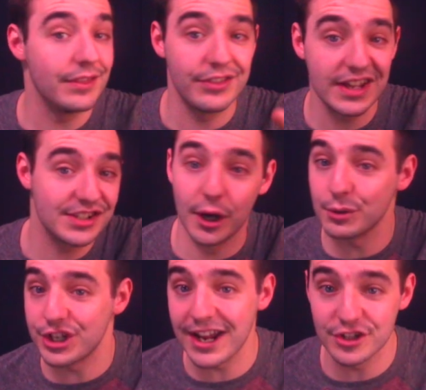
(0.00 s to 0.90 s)
These
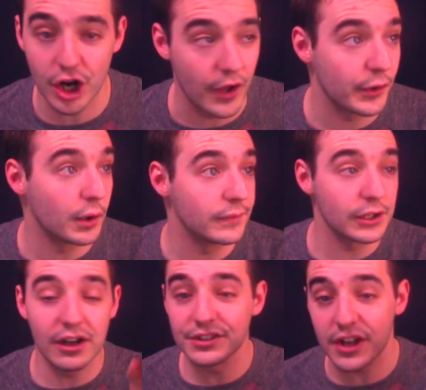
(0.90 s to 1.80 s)
don't change at all. Their
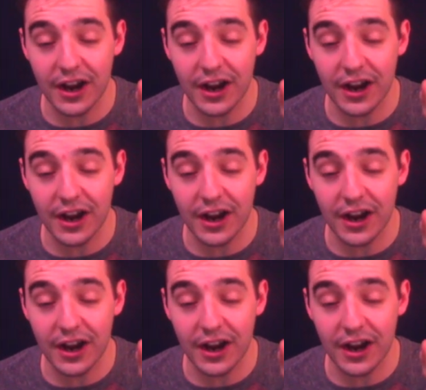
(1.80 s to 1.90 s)
overalls